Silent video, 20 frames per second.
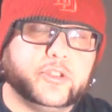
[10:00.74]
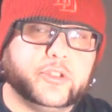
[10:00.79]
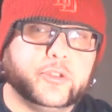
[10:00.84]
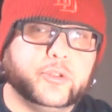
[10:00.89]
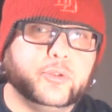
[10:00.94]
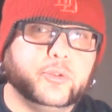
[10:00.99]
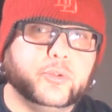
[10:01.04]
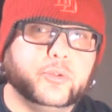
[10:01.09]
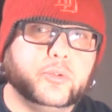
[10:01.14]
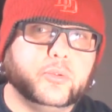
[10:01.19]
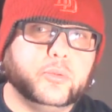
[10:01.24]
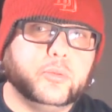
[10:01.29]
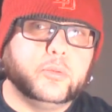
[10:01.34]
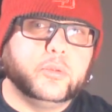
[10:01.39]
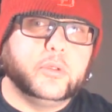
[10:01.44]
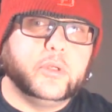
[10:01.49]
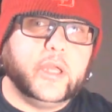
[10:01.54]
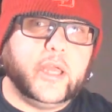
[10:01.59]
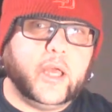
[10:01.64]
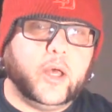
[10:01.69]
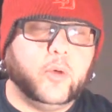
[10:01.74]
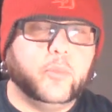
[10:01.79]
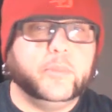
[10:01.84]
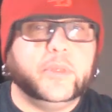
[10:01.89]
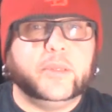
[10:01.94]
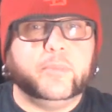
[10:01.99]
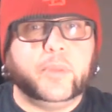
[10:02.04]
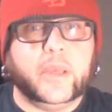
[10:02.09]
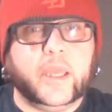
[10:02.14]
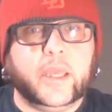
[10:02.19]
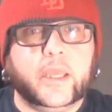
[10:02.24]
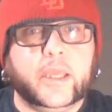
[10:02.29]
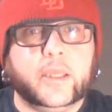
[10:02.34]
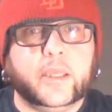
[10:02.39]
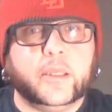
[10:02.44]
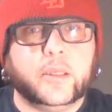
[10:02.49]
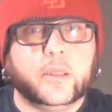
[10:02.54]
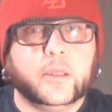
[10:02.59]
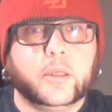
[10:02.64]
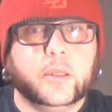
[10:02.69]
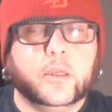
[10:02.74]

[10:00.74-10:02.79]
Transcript: to help me pay